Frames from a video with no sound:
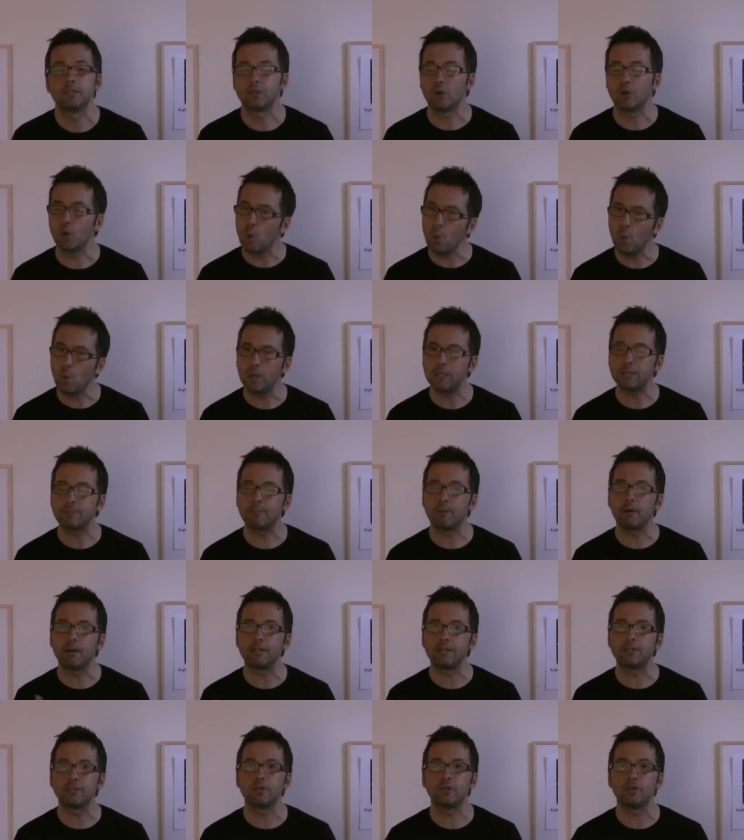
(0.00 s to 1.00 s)
So always
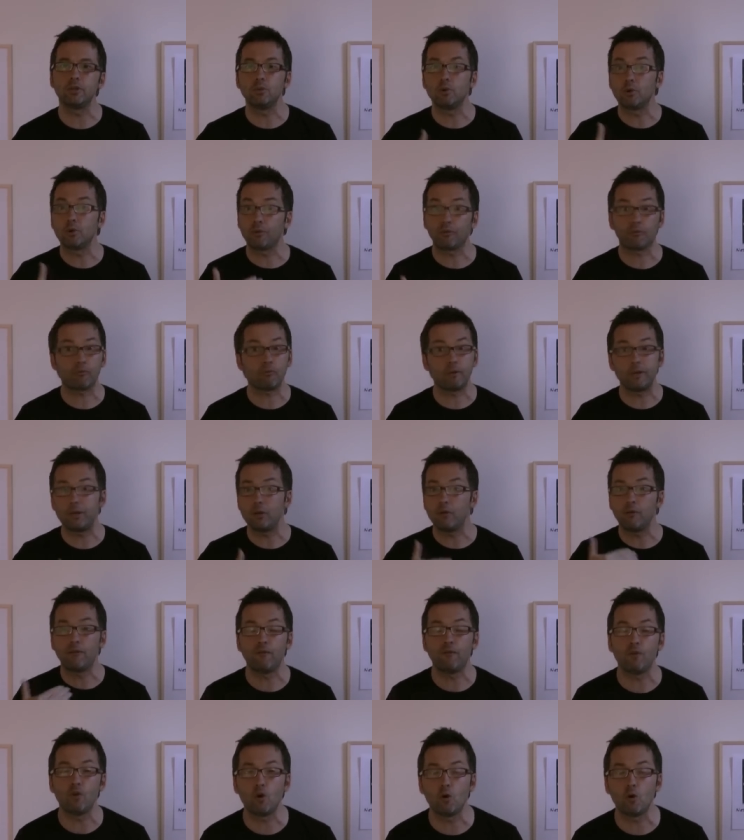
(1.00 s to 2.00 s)
buy two or three or
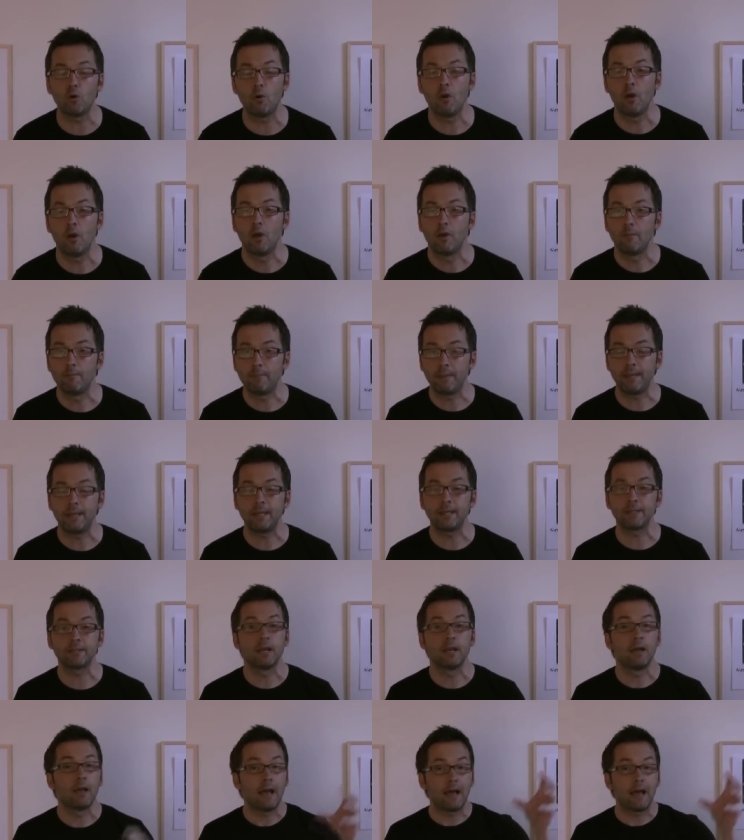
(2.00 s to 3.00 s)
four
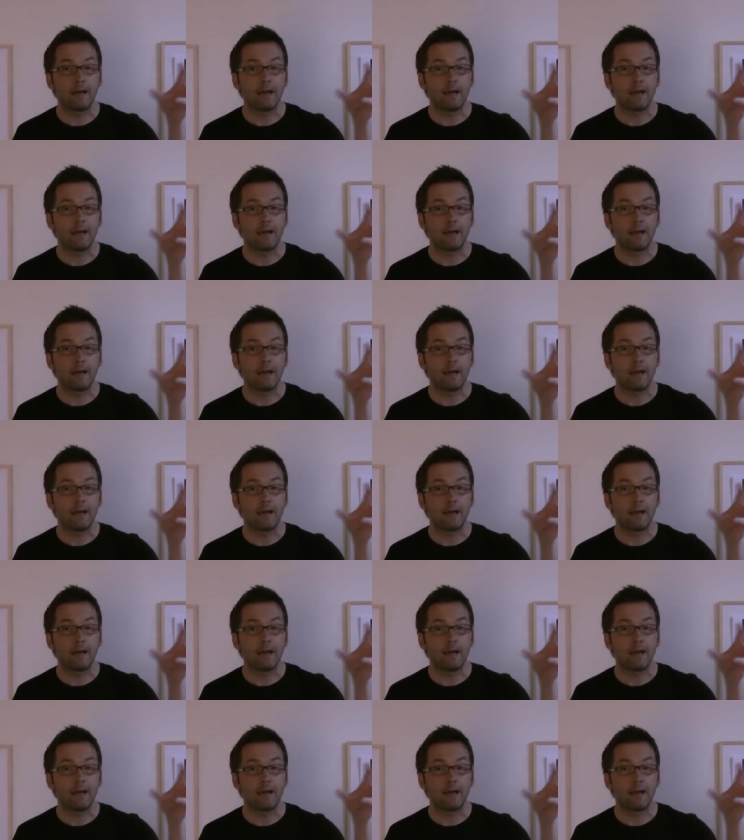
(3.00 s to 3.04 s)
beers